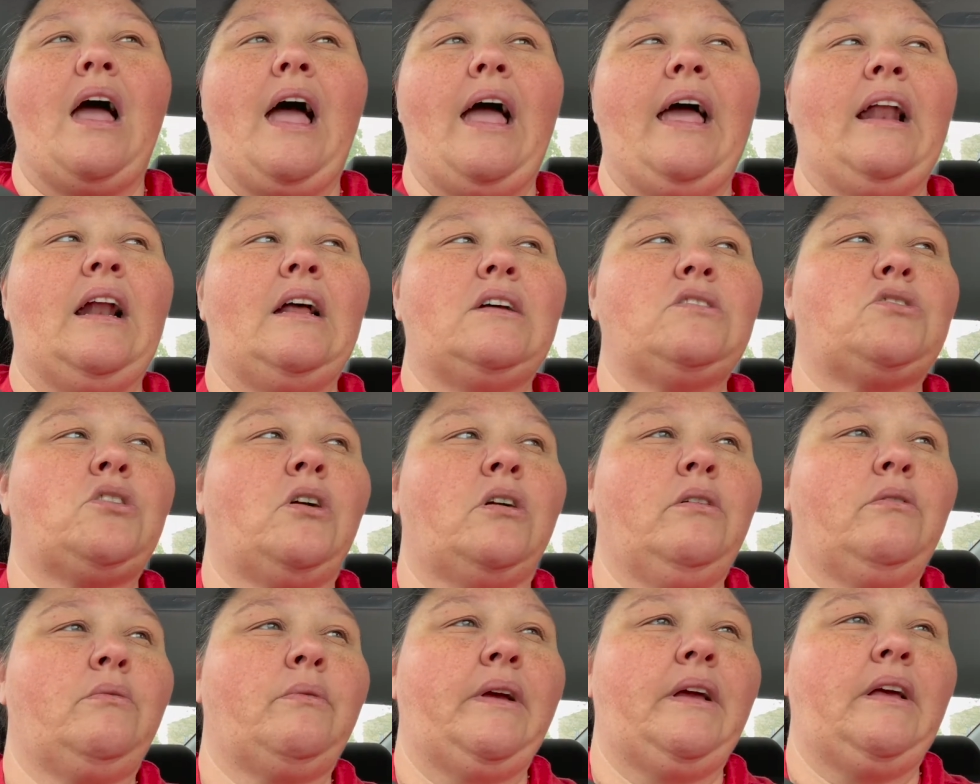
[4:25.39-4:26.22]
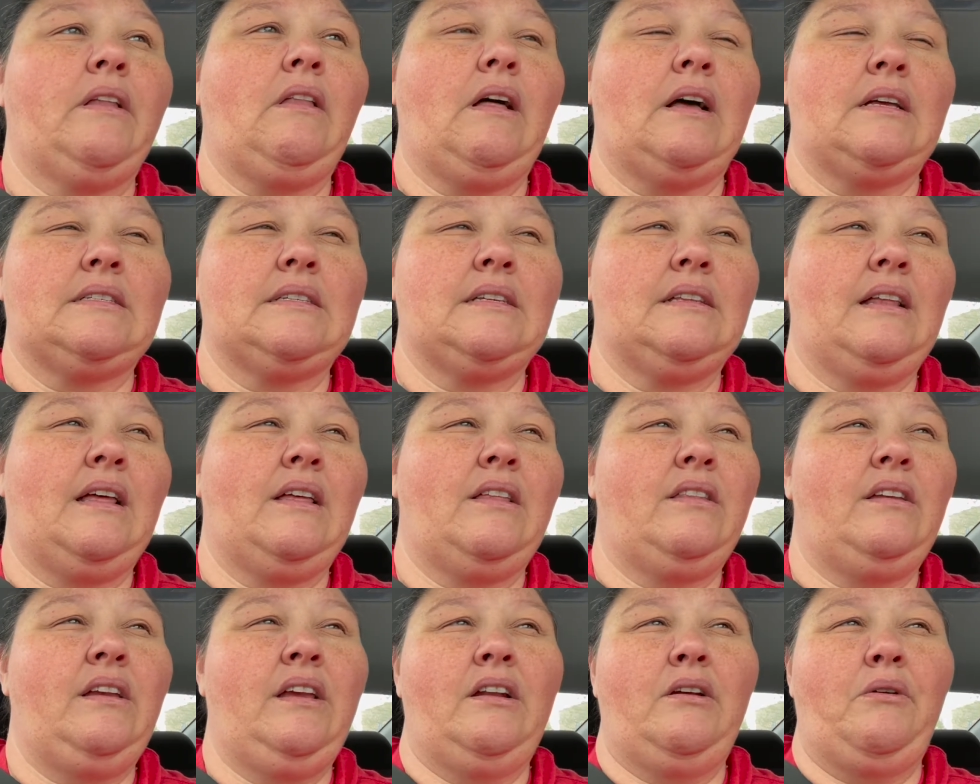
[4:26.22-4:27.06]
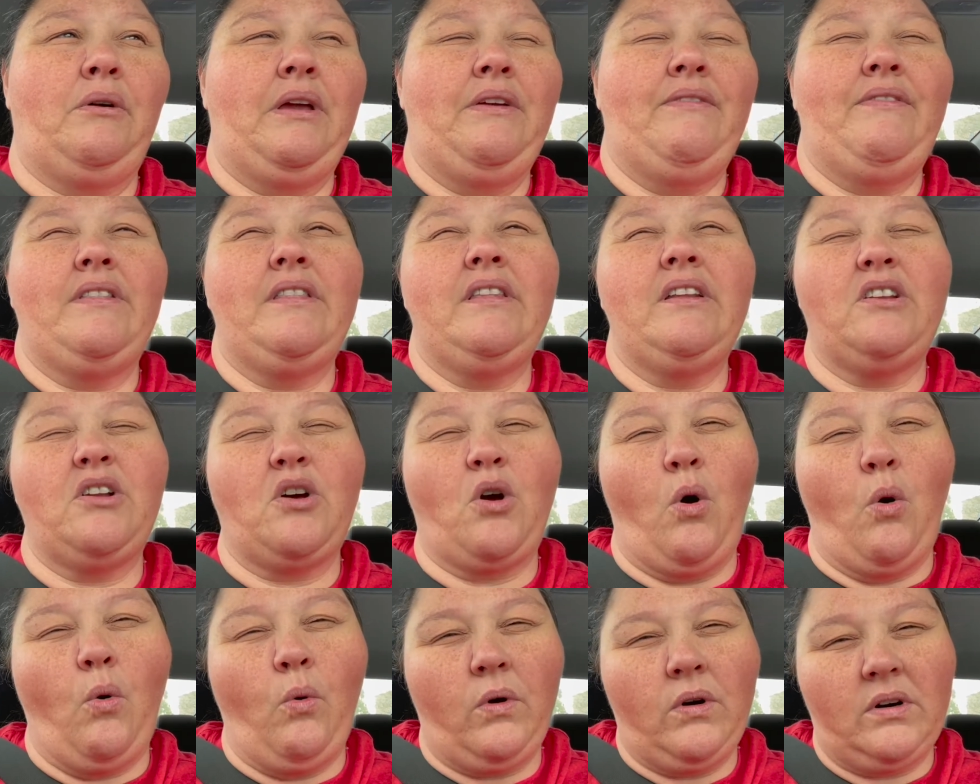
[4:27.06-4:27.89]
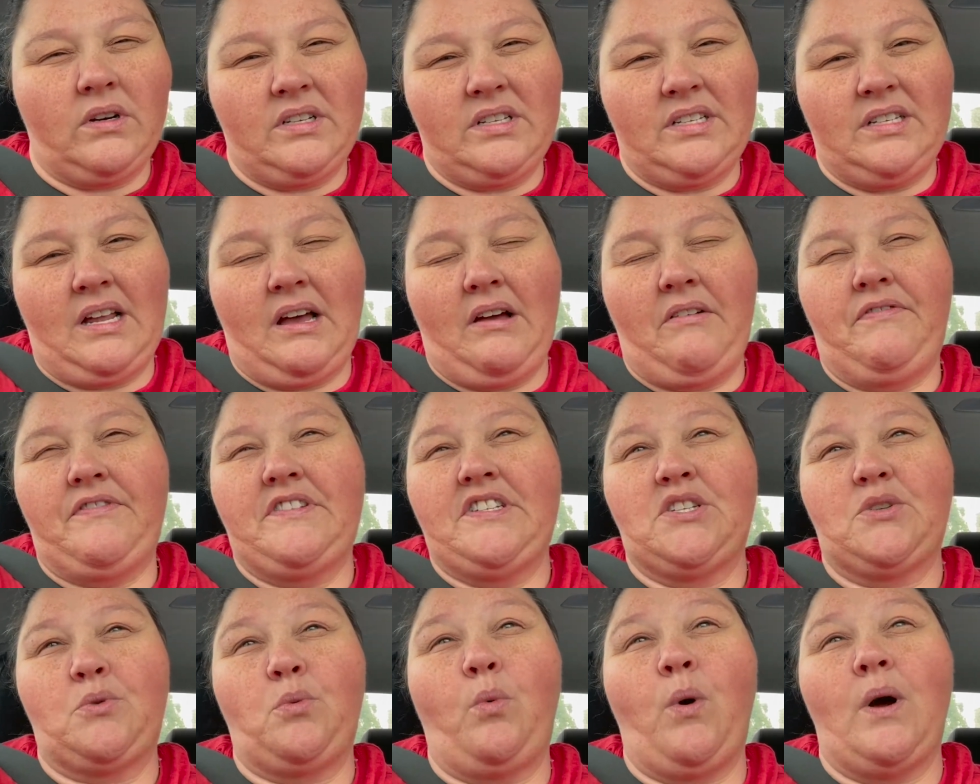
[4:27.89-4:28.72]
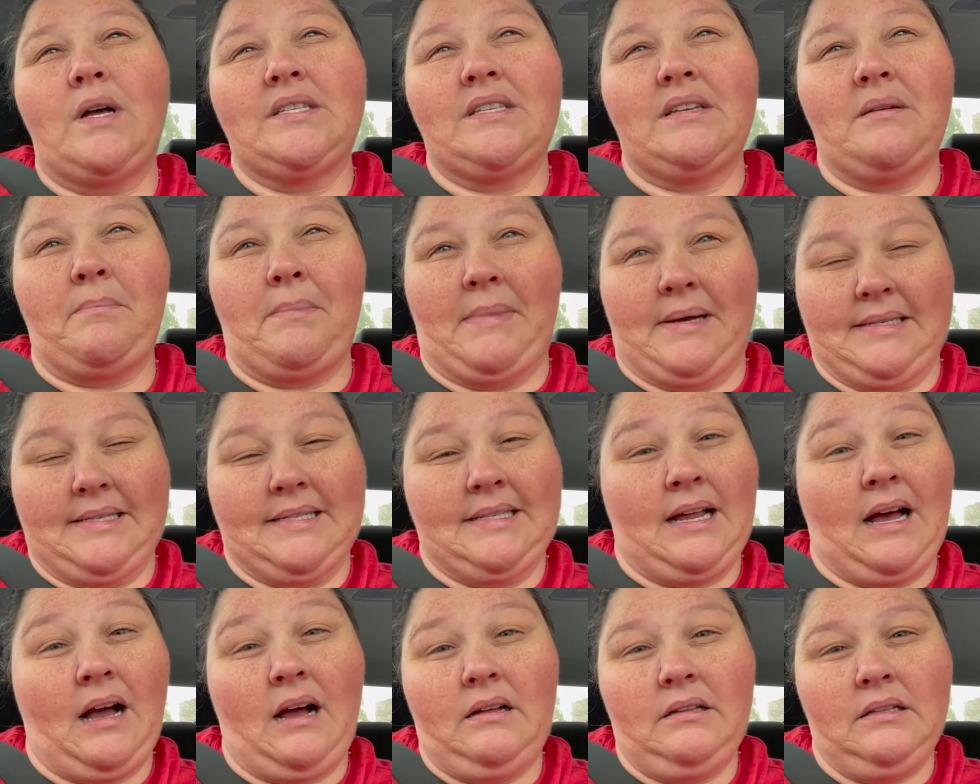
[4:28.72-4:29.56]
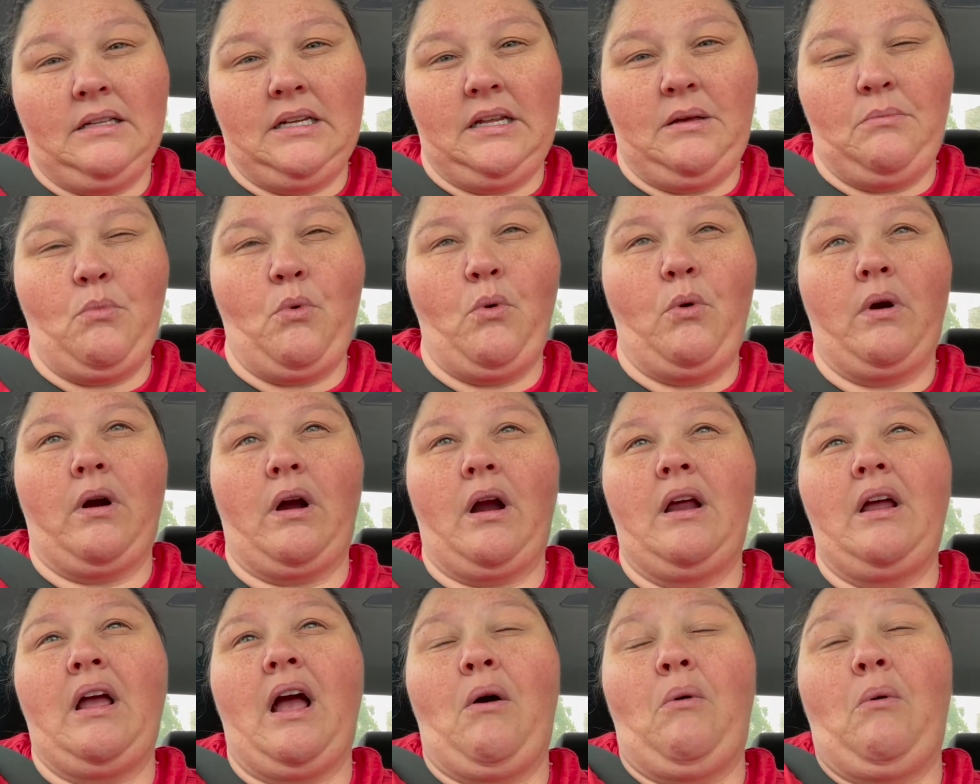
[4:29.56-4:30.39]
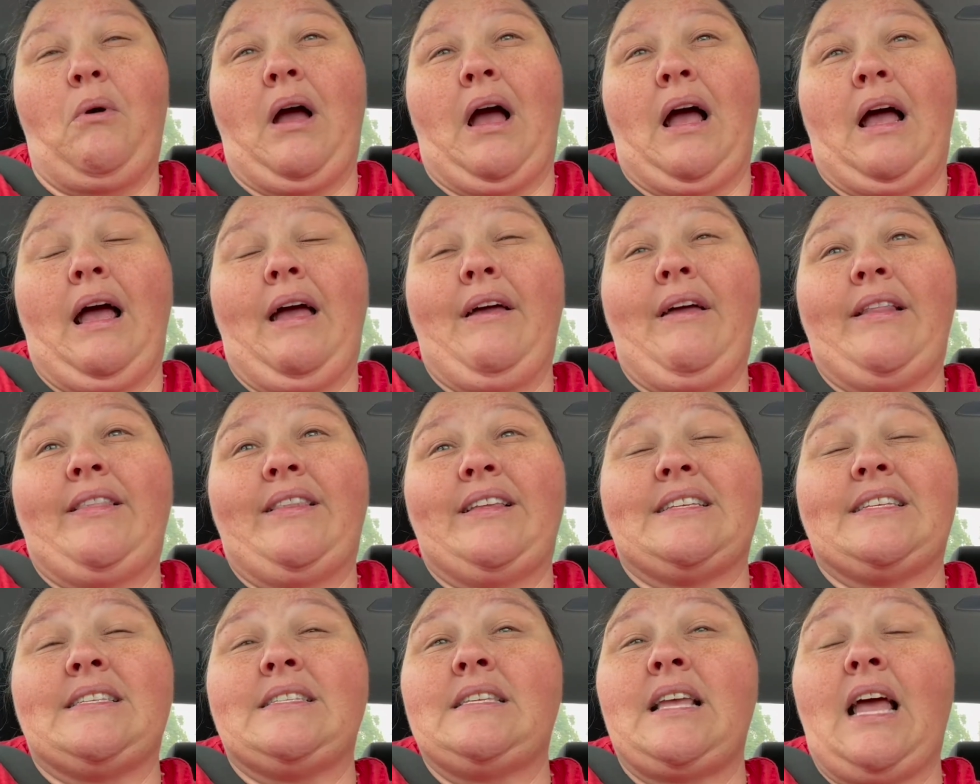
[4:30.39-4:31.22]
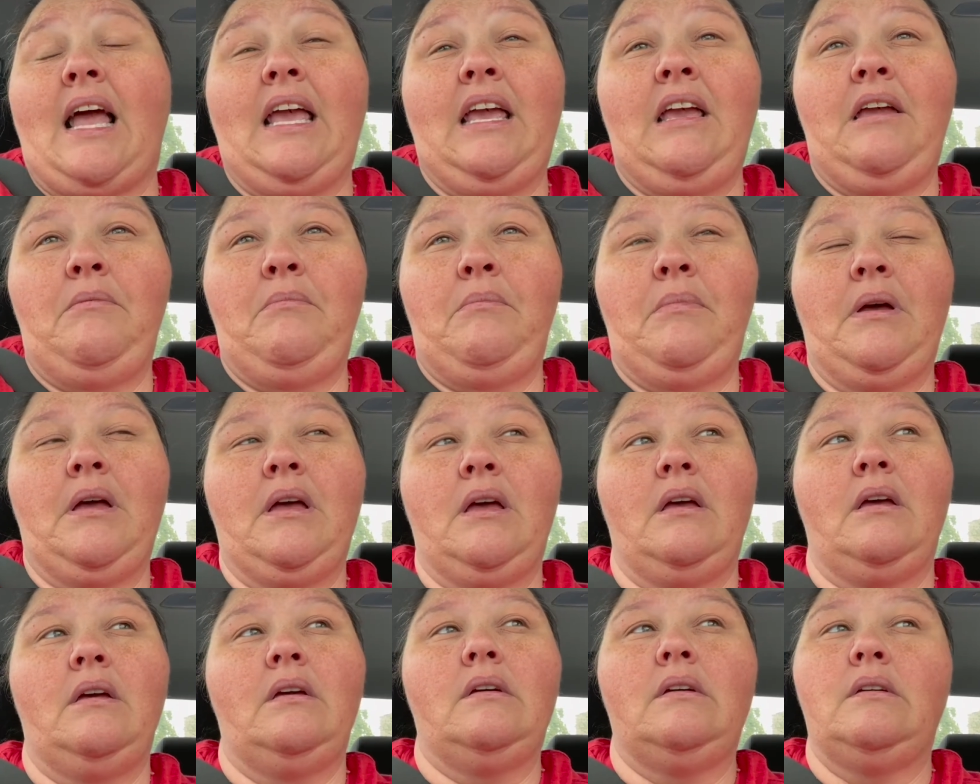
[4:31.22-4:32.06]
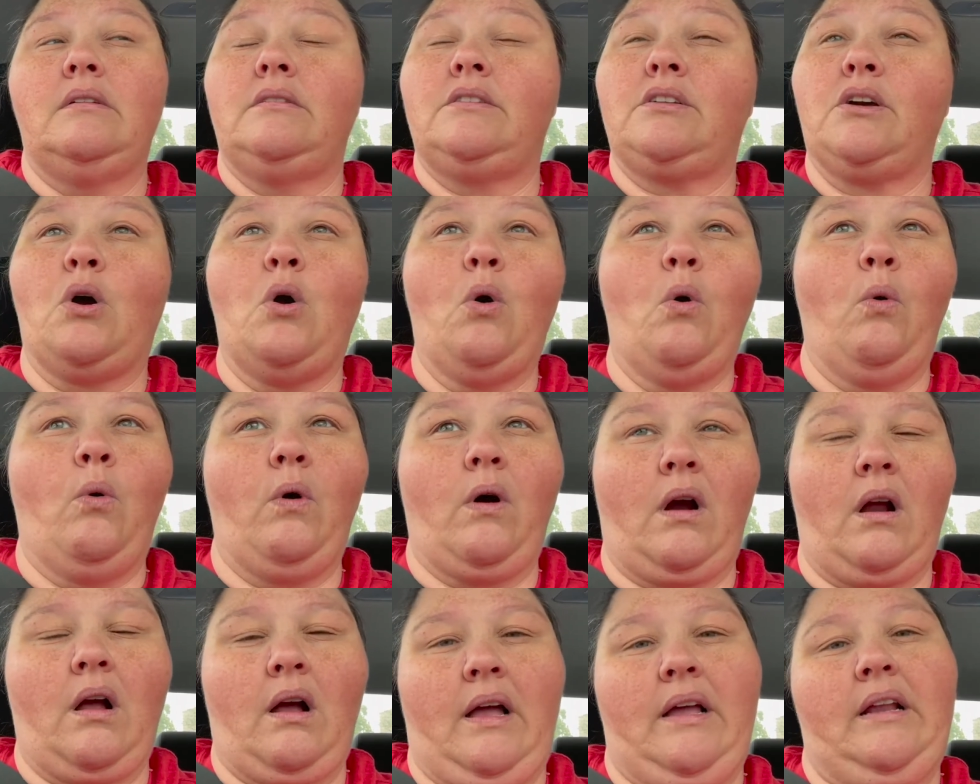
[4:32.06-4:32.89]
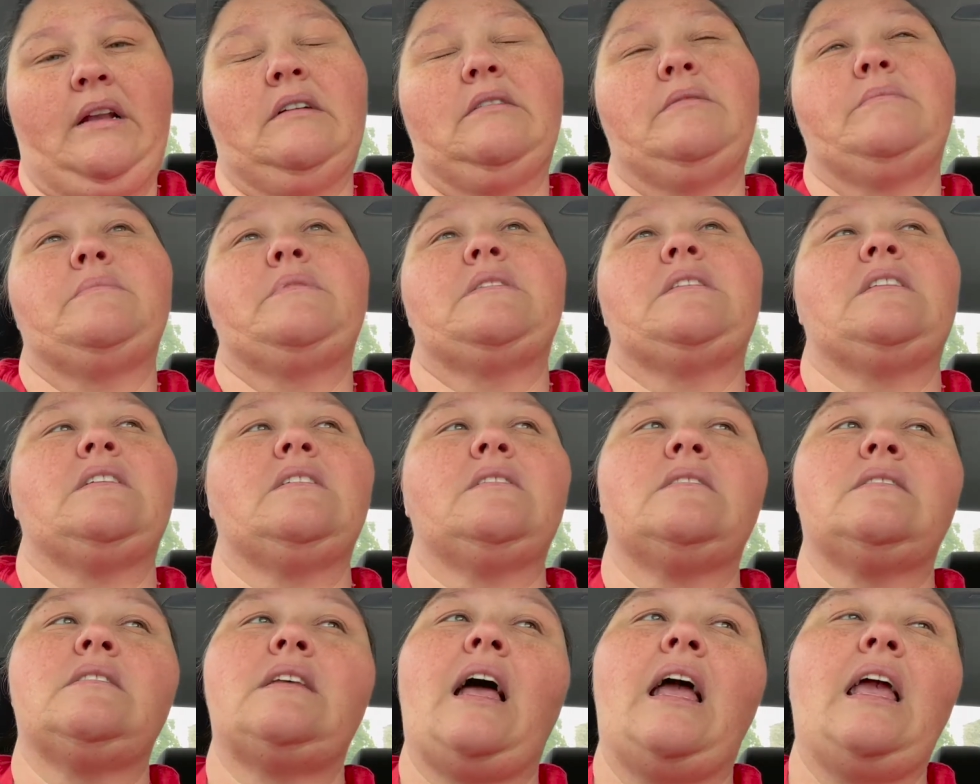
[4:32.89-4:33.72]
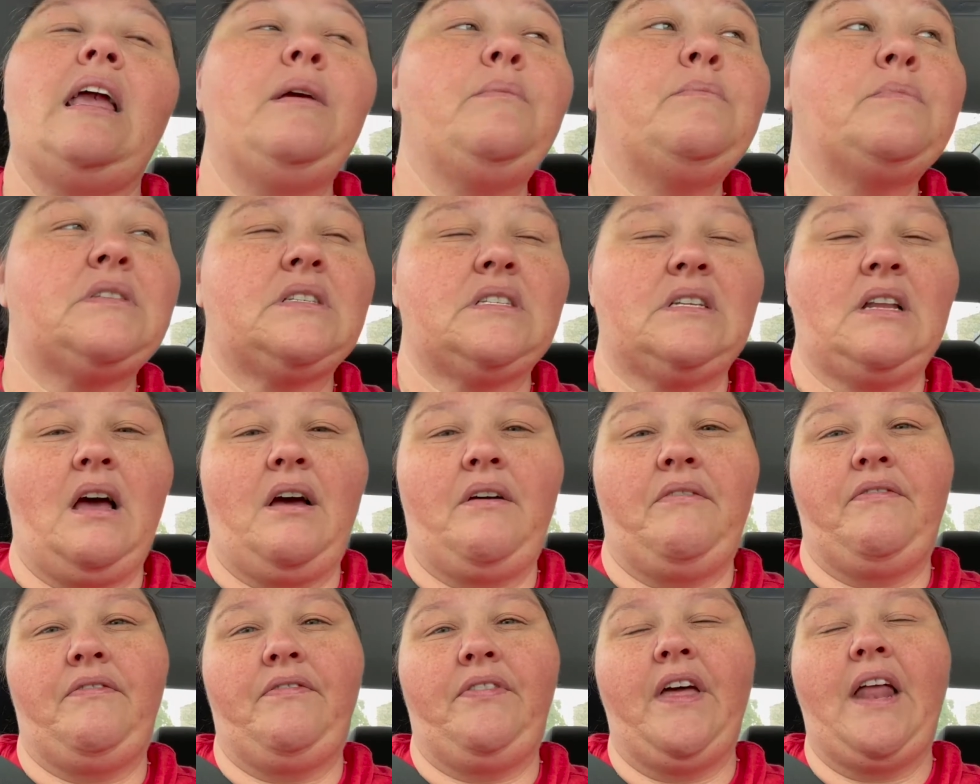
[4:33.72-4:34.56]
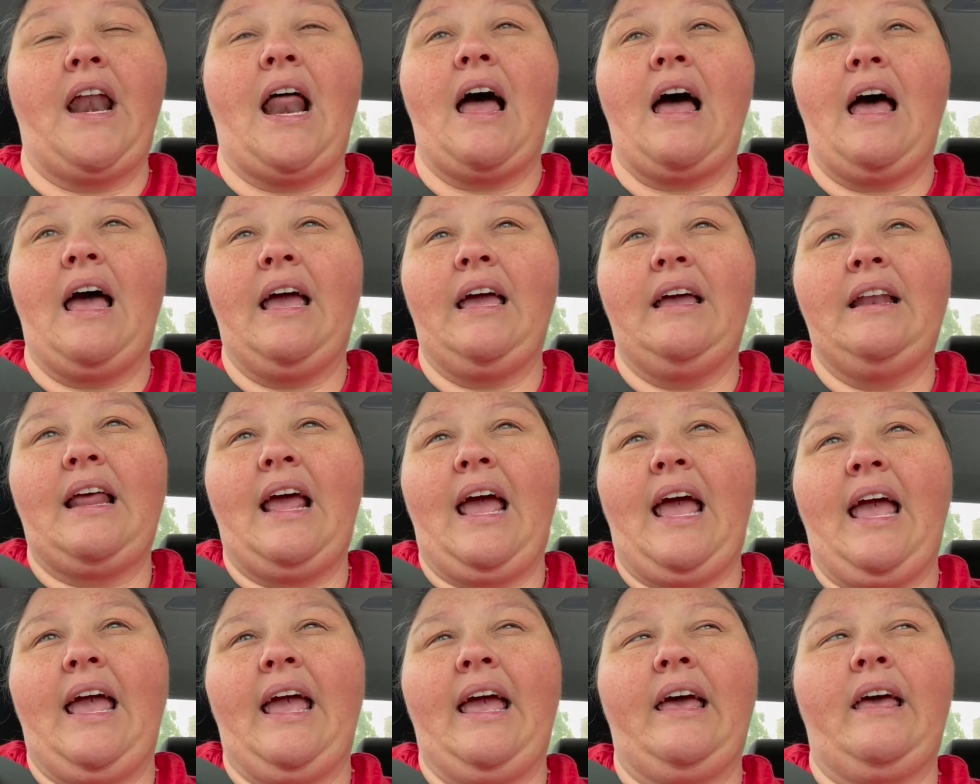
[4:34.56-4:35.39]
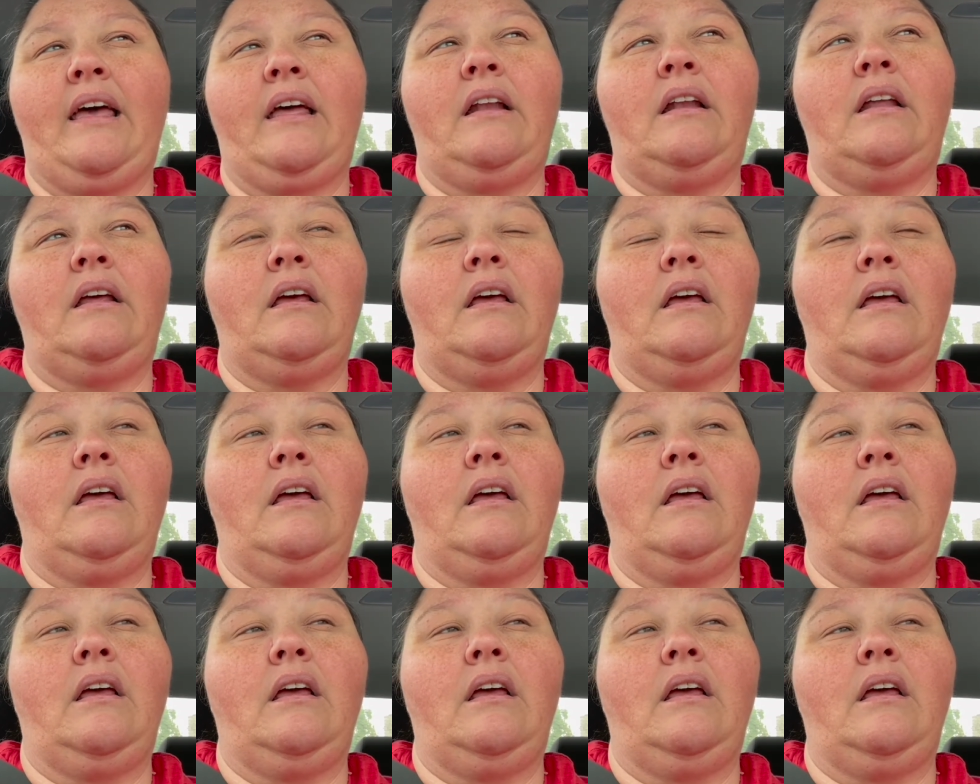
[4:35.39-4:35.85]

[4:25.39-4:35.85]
And I started realizing that, even the decor stuff just wasn't my style anymore. I had the same decor items, the same stuff that I had had